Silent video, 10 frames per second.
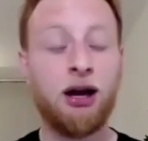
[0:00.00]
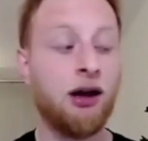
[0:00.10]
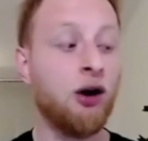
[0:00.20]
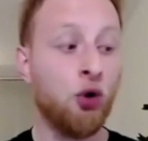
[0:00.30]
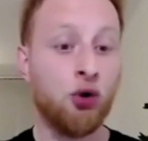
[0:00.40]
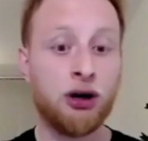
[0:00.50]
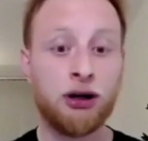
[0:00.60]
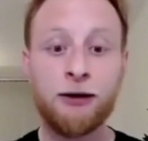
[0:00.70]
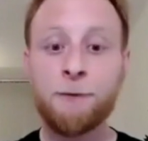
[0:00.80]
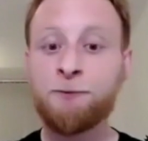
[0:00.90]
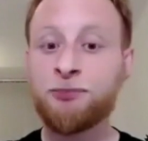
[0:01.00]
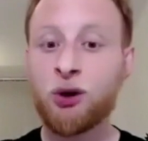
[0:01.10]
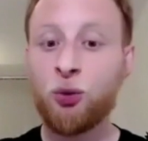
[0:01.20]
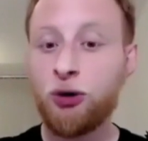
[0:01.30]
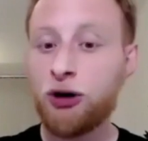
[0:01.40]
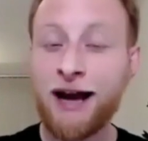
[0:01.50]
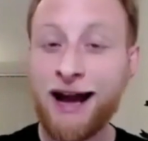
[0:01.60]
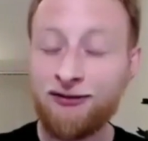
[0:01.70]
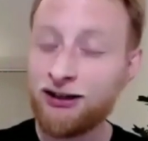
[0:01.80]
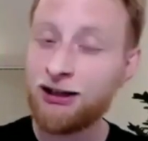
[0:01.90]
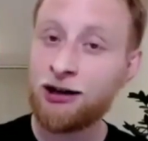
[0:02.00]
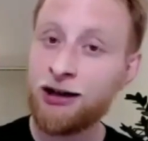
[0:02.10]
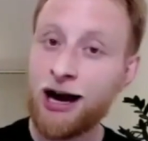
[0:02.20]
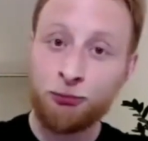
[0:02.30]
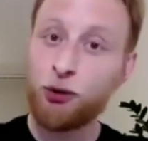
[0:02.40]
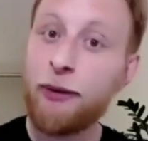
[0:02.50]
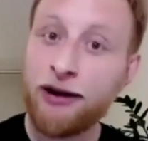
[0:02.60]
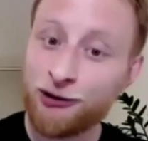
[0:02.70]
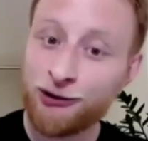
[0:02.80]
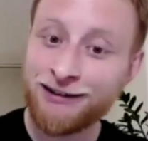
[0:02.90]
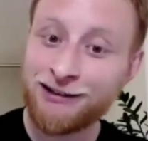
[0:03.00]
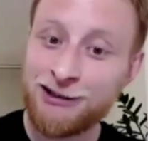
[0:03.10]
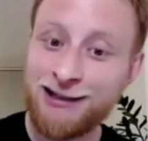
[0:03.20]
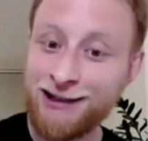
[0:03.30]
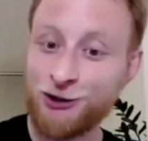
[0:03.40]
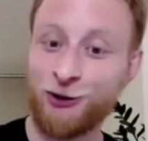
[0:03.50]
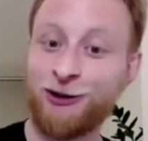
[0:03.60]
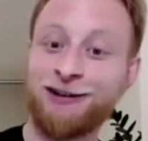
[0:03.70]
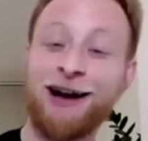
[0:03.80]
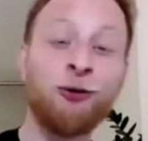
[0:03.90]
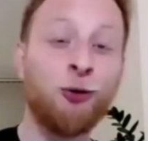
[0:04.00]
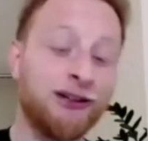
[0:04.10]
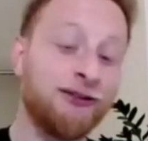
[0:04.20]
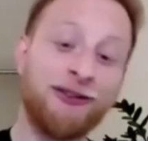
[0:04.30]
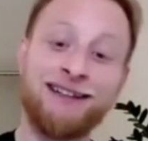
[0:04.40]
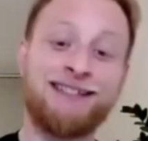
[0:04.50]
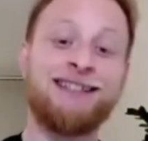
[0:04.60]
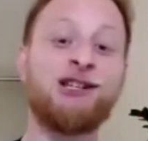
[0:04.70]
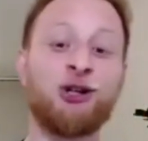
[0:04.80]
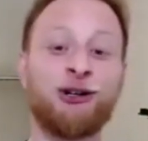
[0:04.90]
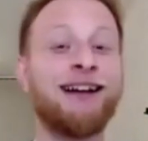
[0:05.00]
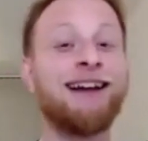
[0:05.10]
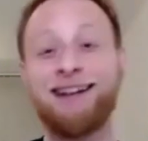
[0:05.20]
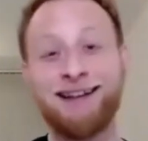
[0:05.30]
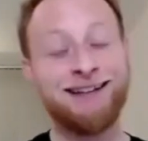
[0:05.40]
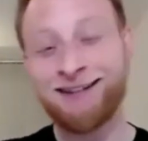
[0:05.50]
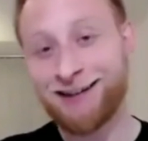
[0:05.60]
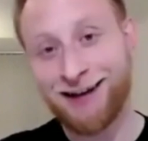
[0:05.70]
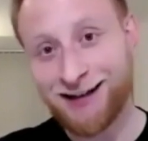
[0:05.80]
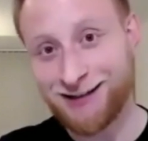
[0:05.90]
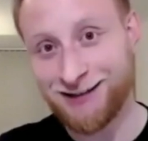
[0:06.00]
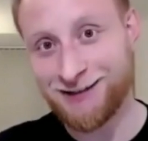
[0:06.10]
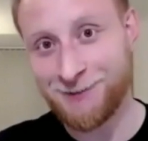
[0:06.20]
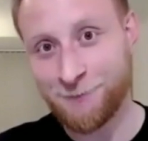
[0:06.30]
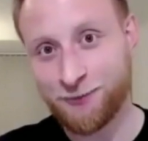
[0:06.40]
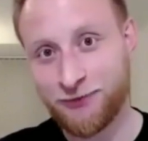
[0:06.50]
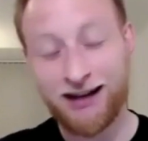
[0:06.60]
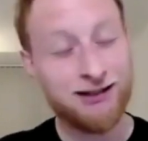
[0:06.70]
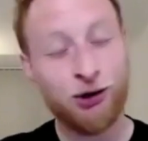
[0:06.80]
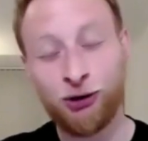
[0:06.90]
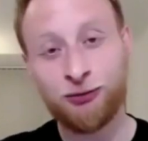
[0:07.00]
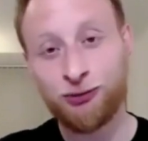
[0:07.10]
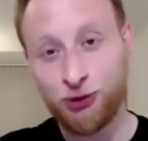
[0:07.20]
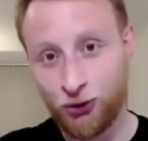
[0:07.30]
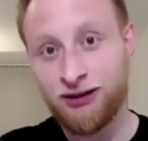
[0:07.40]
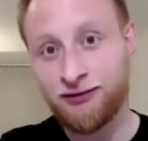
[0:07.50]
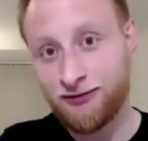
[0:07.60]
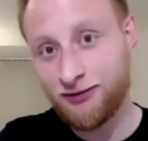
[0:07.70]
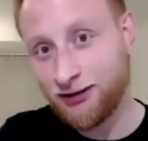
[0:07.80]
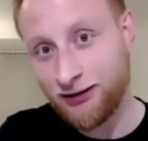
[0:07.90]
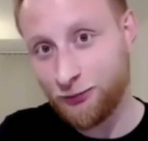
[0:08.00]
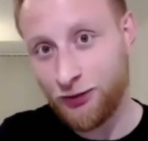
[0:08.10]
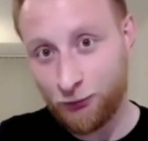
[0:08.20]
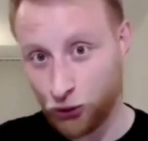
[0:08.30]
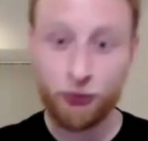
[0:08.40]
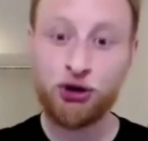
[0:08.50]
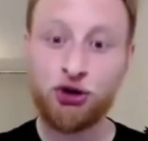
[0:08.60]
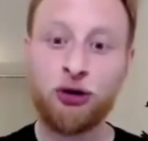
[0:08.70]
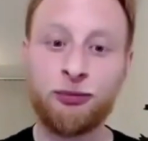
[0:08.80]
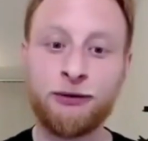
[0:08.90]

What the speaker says: or we're having an unprepared teacher, unqualified teacher leading the classes that is not doing a proper job.